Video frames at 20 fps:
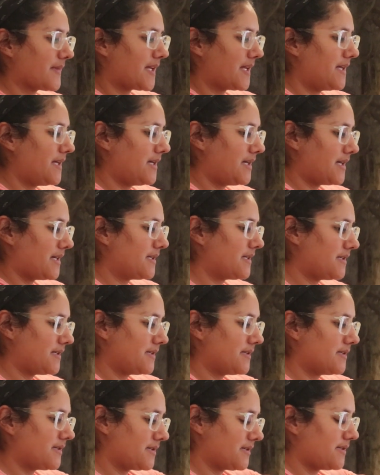Yes,
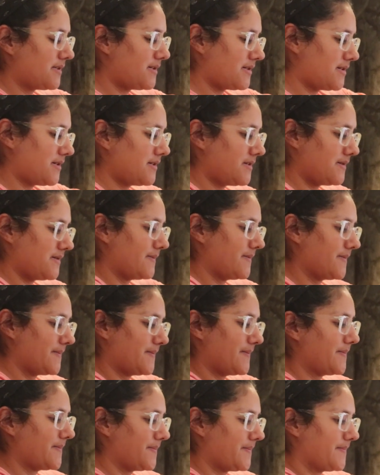sir.
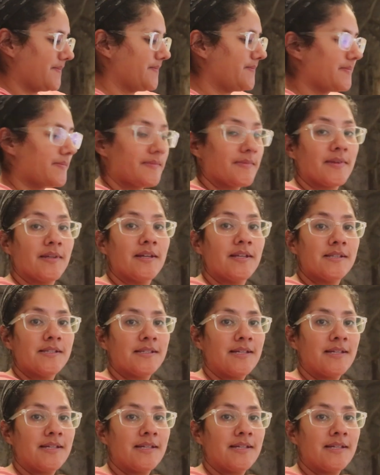It's